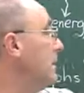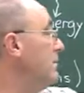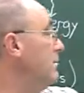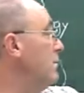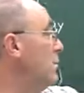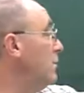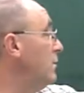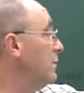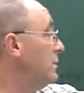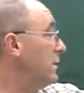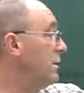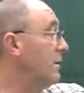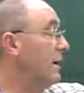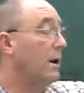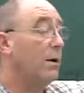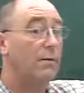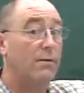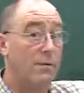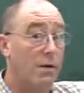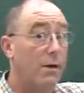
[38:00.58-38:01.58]
It moves
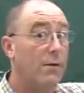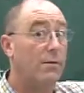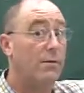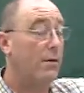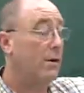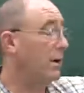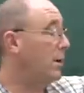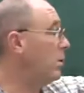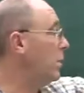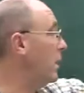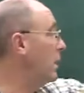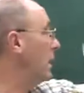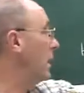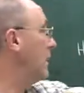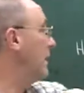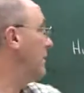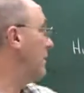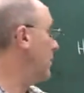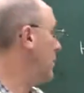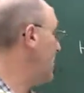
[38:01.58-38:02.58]
around very, very quickly,
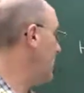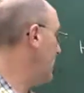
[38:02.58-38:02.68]
very